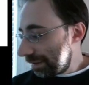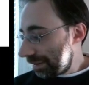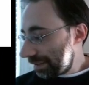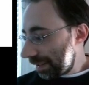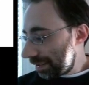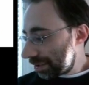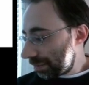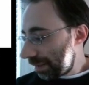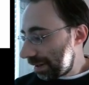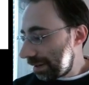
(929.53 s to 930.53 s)
This h
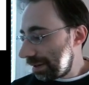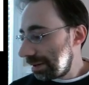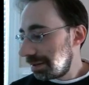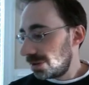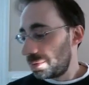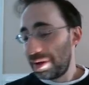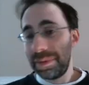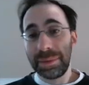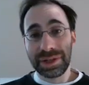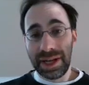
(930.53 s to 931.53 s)
squared goes away,
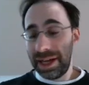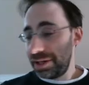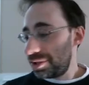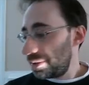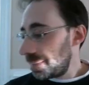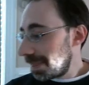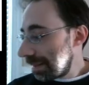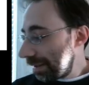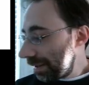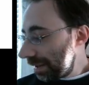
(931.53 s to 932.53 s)
becomes an h.
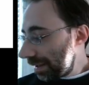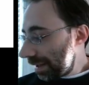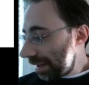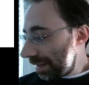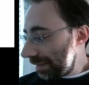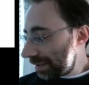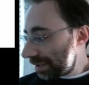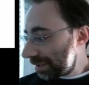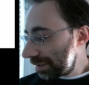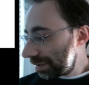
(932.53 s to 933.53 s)
And this
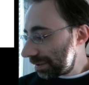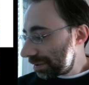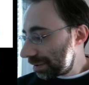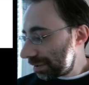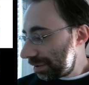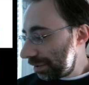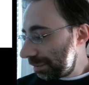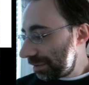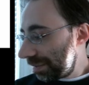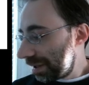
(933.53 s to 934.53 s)

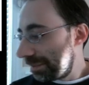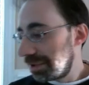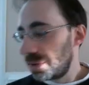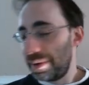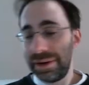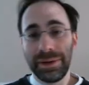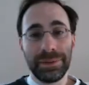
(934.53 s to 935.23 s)
cubed becomes a squared.